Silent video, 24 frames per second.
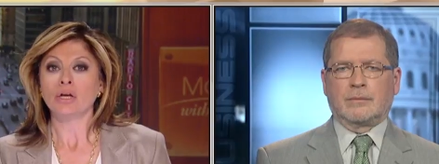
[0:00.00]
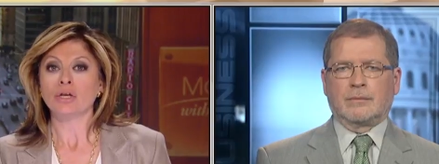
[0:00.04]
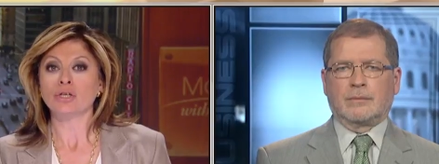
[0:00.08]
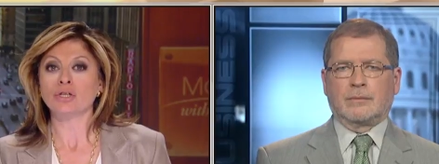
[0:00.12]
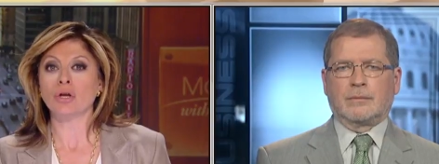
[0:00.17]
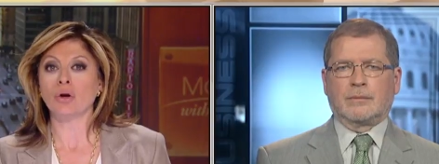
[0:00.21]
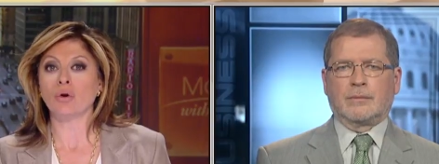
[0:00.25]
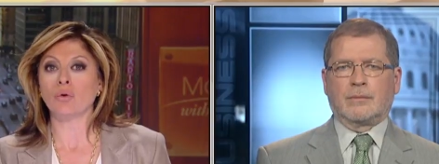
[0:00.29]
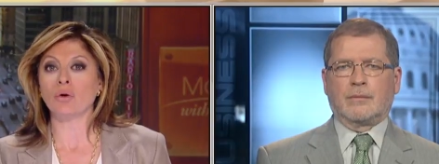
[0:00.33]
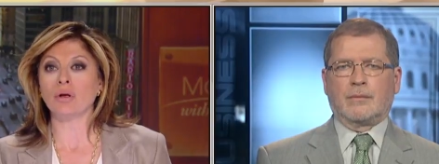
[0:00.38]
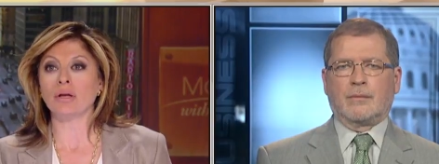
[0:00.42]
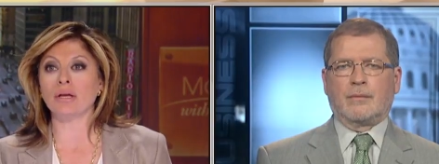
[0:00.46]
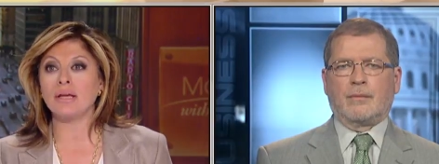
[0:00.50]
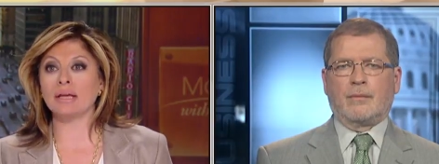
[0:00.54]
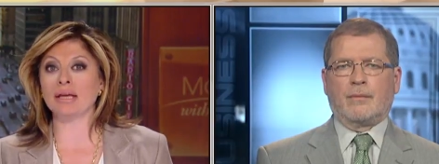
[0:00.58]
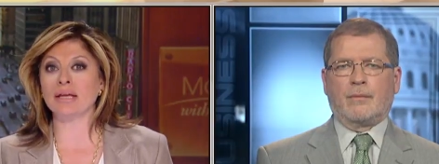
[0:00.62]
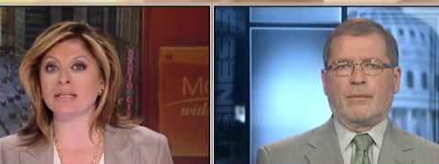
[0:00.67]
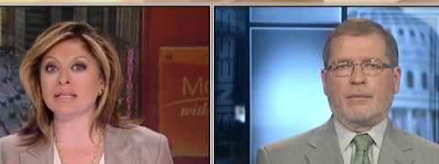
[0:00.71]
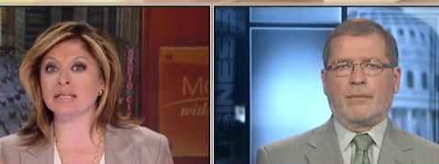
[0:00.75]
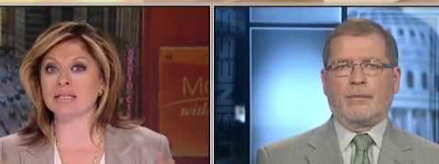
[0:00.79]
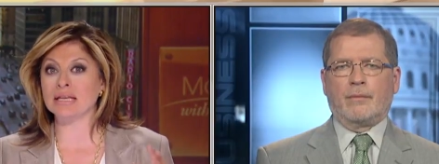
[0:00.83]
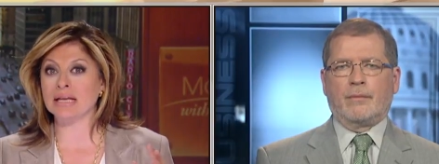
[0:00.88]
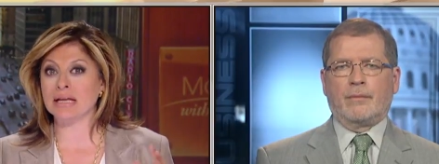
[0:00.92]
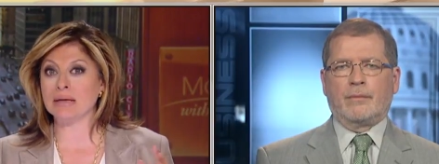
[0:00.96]
Speaker 1: So it
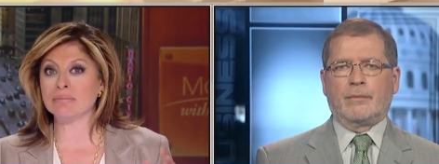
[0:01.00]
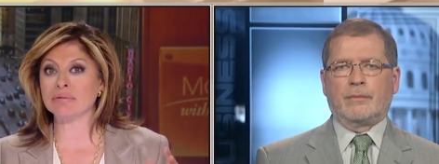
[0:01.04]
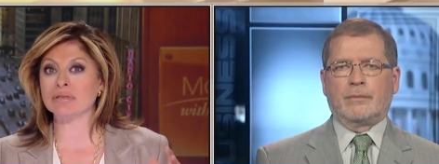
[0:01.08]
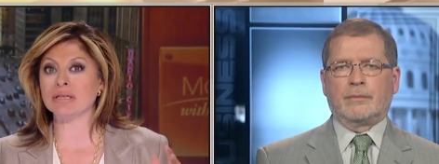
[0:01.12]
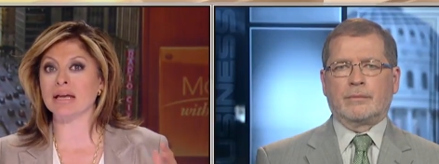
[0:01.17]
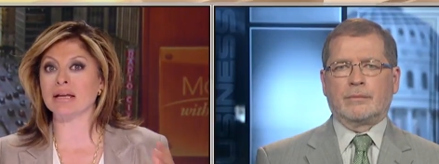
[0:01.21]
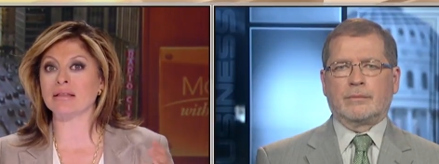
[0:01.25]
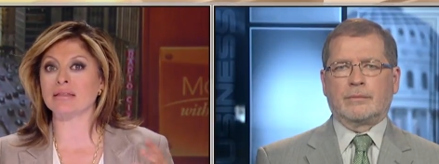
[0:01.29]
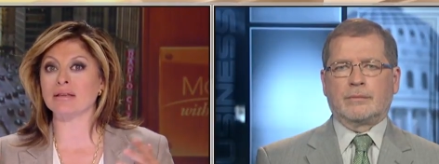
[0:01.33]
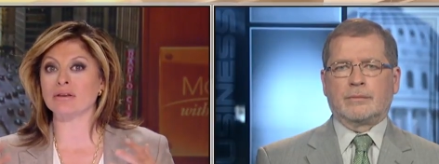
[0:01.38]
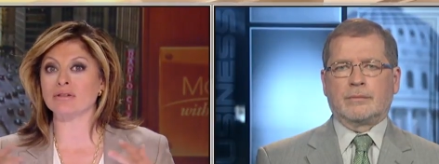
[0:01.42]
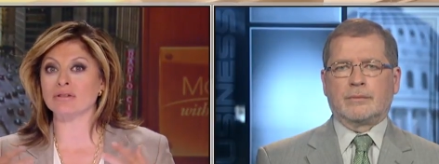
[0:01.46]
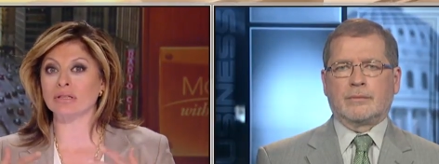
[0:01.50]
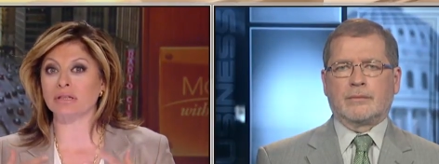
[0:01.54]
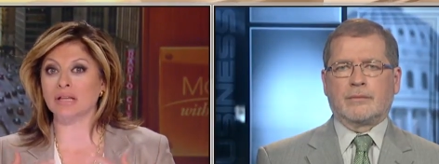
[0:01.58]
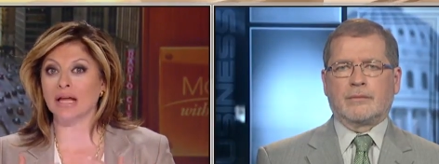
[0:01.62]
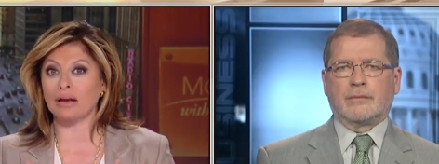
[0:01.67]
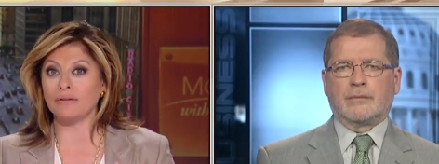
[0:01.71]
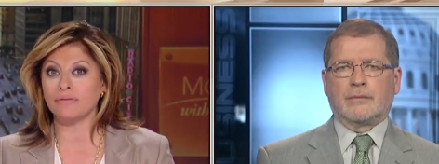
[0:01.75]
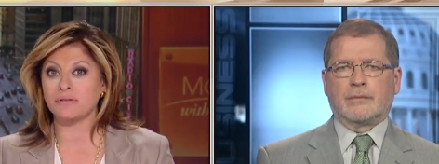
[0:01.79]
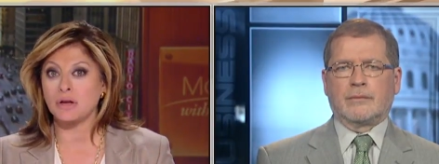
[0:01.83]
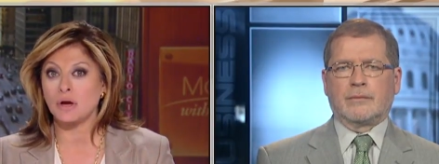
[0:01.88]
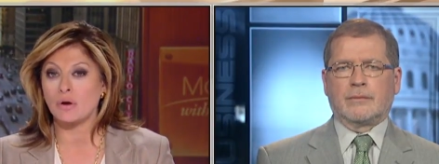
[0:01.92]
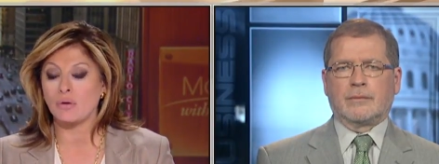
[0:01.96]
seems like there's a lot of
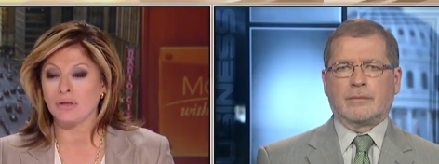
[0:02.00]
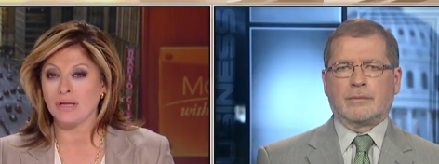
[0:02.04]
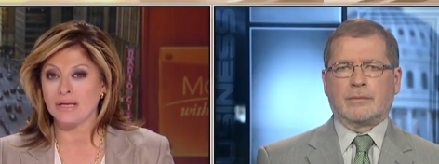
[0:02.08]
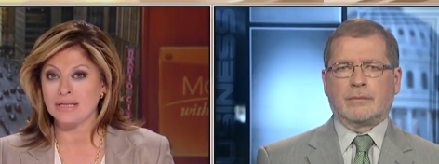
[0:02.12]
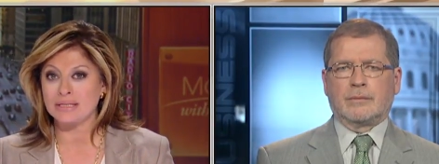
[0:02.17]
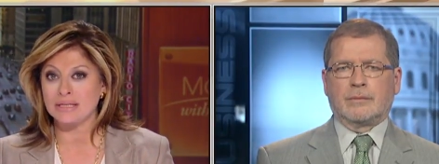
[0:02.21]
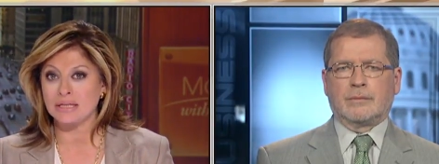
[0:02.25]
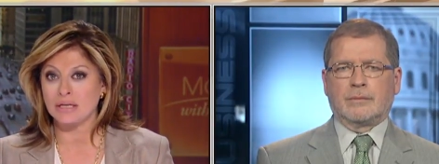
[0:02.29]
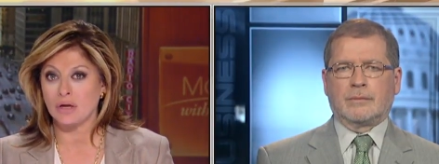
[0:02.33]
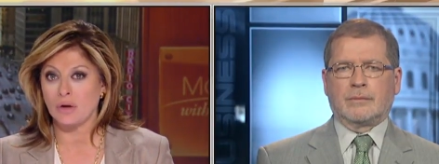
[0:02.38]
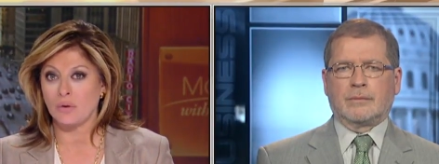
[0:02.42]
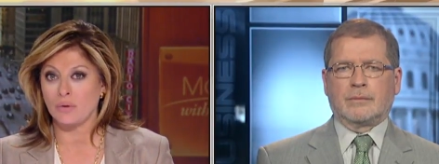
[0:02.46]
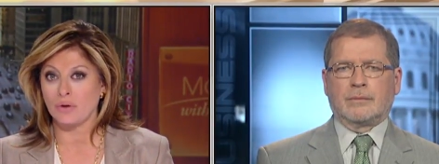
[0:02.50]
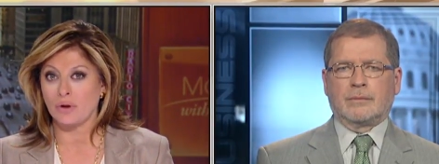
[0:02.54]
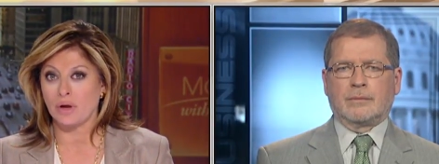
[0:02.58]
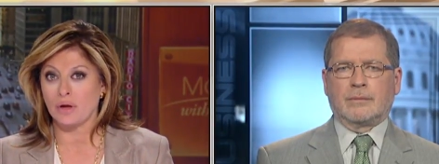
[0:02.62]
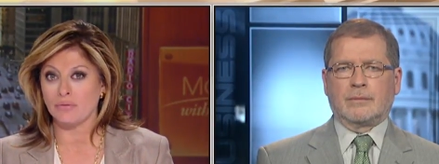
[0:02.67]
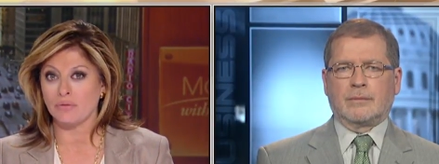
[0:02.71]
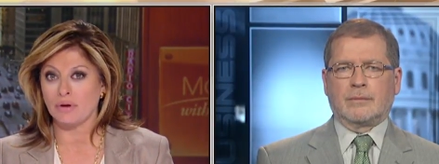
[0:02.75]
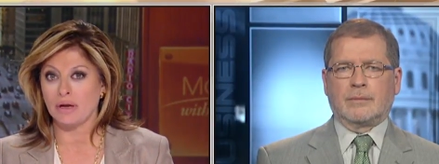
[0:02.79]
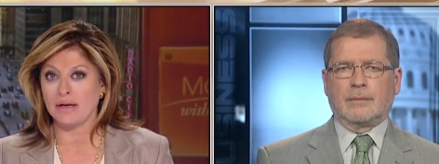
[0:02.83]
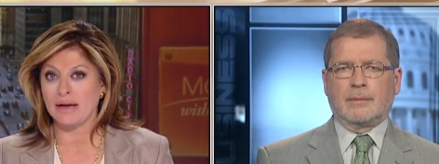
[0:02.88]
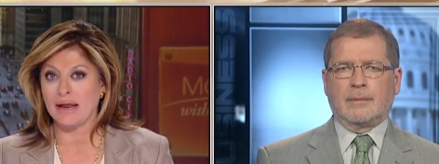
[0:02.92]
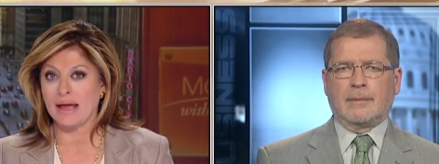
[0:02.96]
coalescing going on
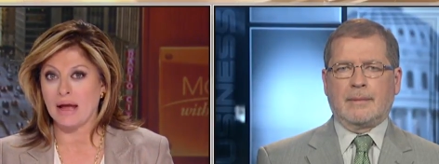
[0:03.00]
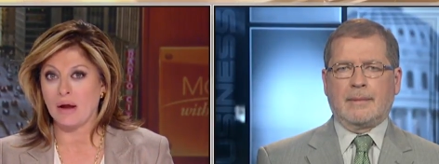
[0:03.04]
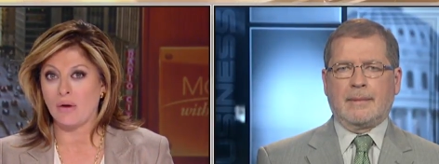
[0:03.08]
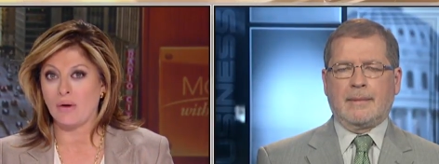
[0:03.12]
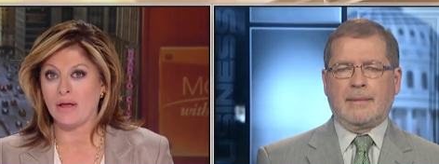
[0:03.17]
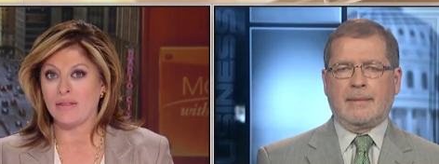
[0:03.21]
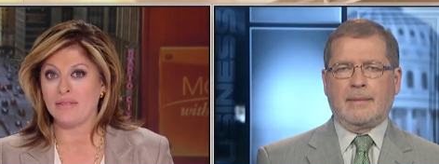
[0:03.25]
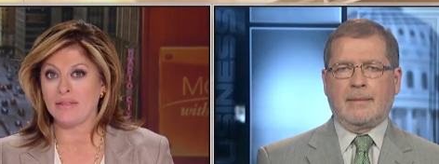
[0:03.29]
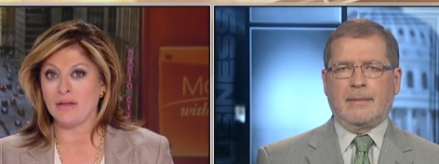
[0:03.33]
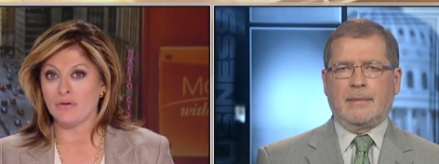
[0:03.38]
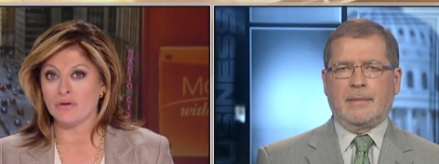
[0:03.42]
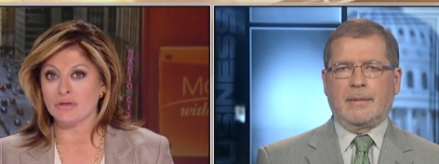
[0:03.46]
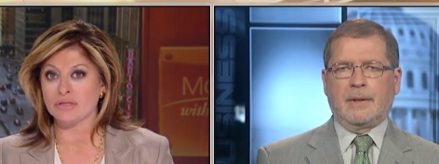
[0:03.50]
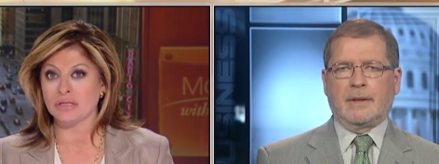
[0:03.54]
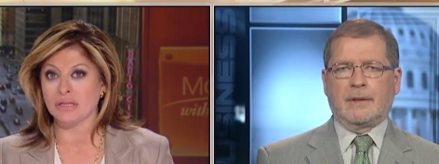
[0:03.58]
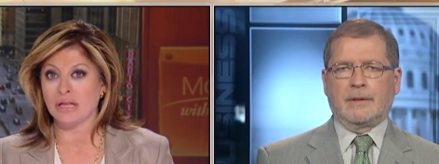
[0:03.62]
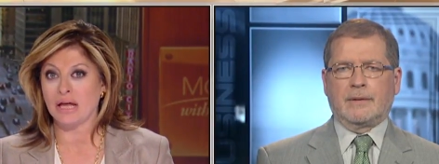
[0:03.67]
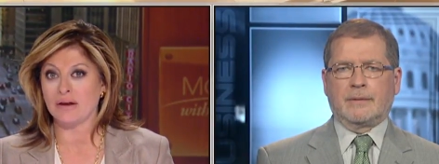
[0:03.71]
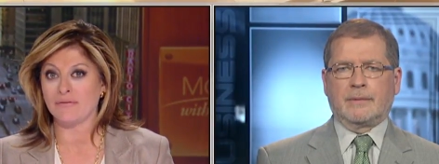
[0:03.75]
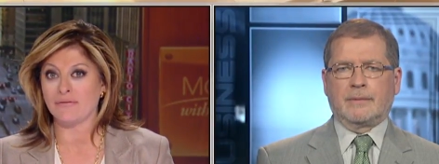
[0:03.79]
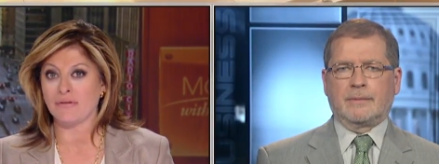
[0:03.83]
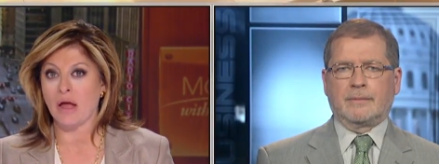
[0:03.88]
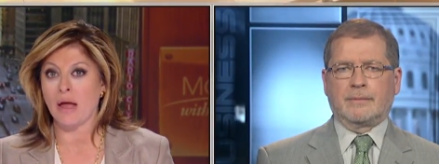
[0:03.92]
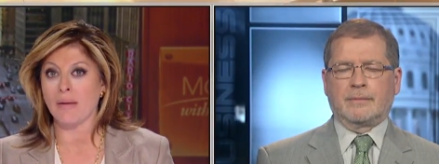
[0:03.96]
right now, and there is a lot
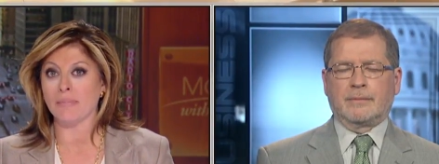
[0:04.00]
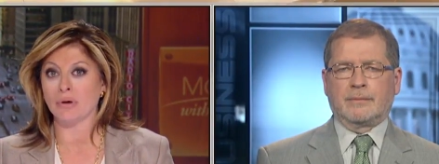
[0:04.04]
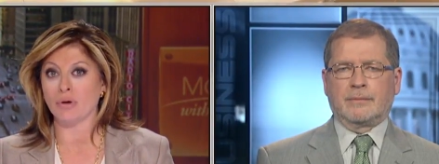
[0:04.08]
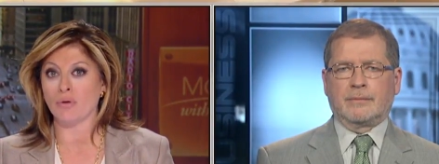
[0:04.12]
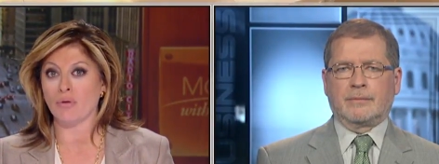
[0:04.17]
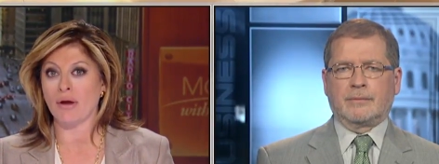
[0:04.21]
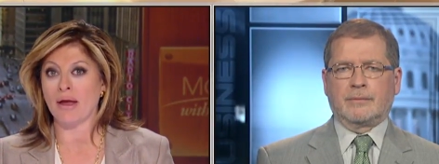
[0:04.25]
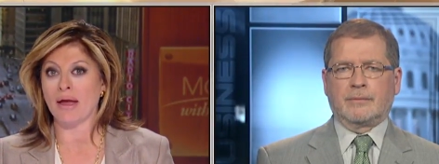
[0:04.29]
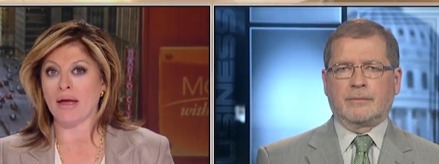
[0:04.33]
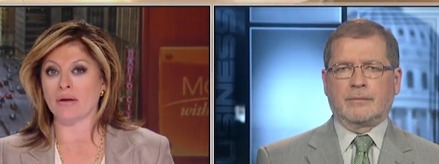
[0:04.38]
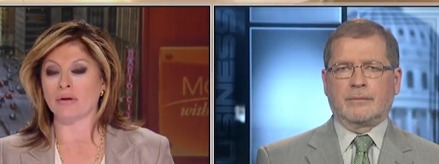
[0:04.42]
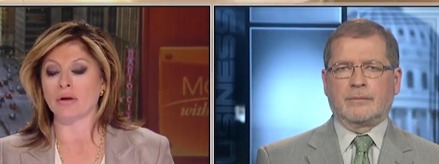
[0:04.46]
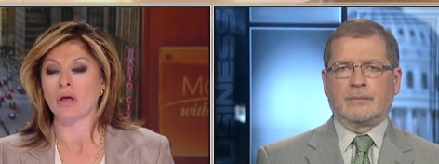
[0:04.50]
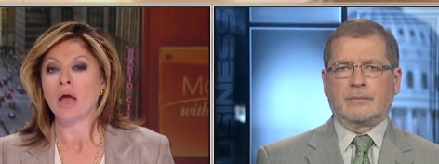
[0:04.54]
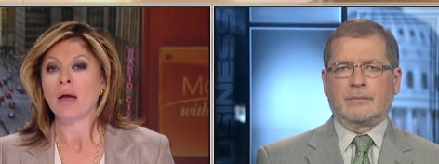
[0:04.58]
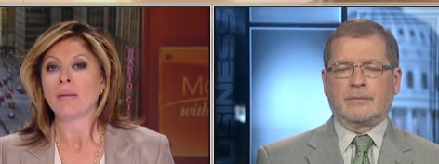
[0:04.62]
of common ground.